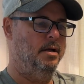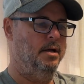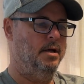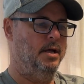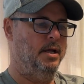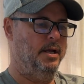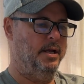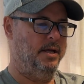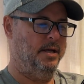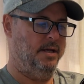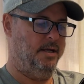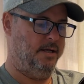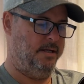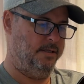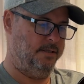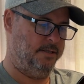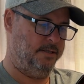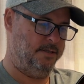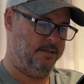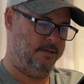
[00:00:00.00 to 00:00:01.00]

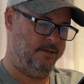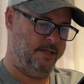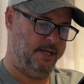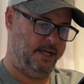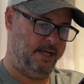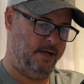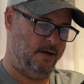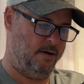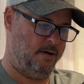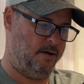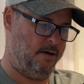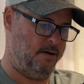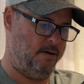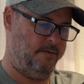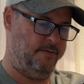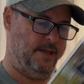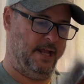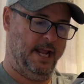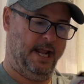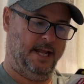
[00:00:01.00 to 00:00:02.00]
and they are
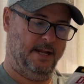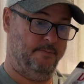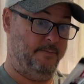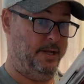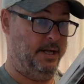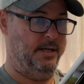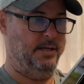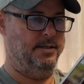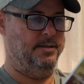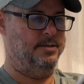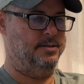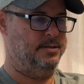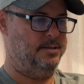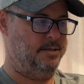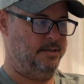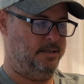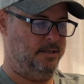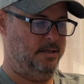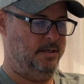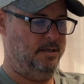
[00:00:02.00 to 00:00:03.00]
the
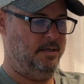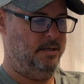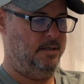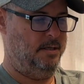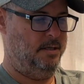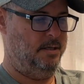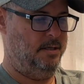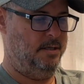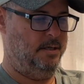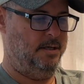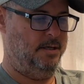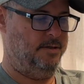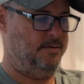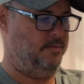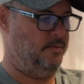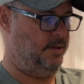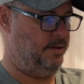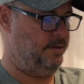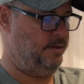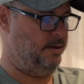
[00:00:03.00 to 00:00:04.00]
Handmaidens, is
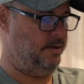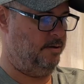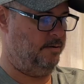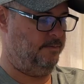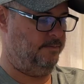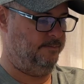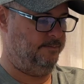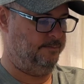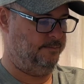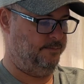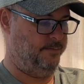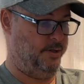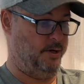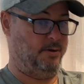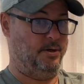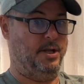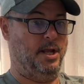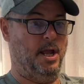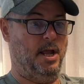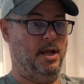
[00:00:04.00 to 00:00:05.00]
what their
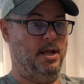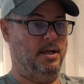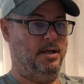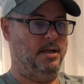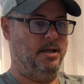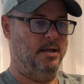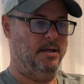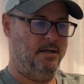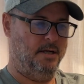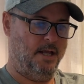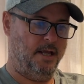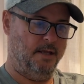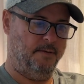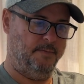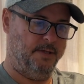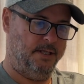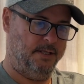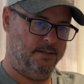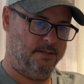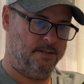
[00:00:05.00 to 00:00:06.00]
gang name
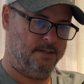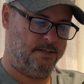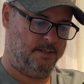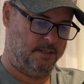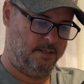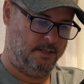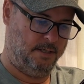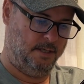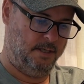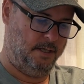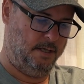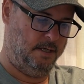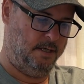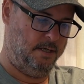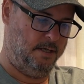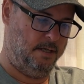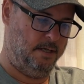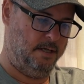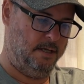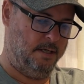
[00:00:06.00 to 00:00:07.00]
is.
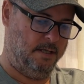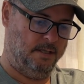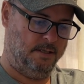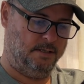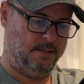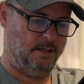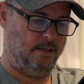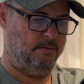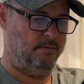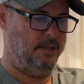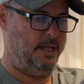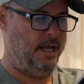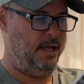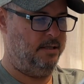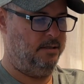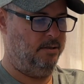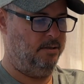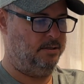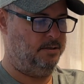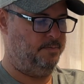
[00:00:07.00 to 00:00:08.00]
So yeah, it
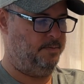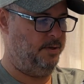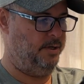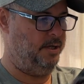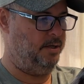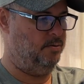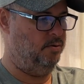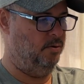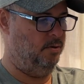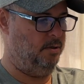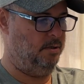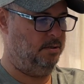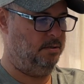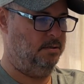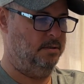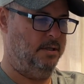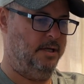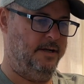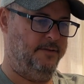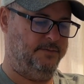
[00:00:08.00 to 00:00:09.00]
looks pretty cool.
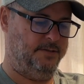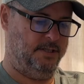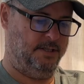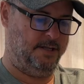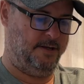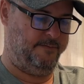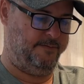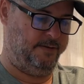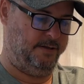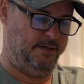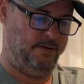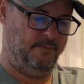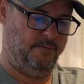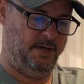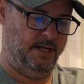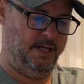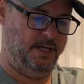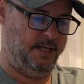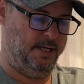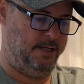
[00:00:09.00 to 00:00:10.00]
I'll have to definitely
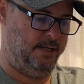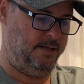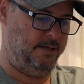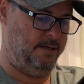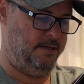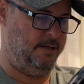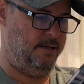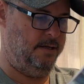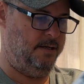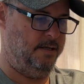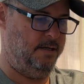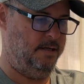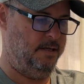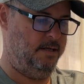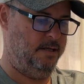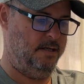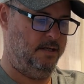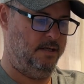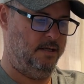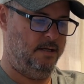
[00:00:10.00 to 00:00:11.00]
read it.
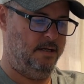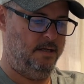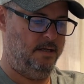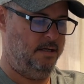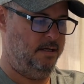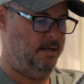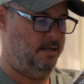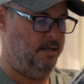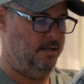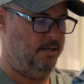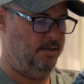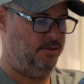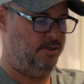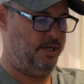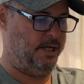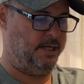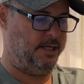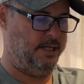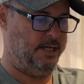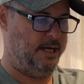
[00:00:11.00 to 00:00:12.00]

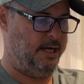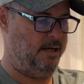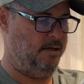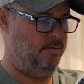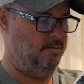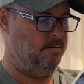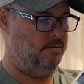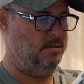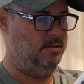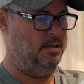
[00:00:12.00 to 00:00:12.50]
Check it out.